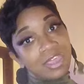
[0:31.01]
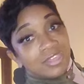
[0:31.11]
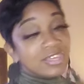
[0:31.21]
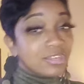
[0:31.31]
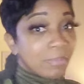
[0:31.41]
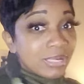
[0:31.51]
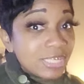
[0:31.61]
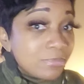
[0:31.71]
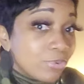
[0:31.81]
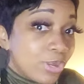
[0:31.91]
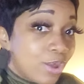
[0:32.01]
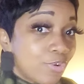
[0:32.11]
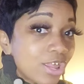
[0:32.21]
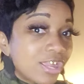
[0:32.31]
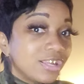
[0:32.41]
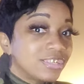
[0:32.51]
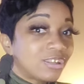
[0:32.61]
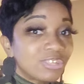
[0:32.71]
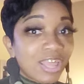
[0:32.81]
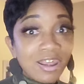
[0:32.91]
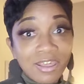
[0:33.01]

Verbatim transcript: And these are my Temu earrings. Don't y'all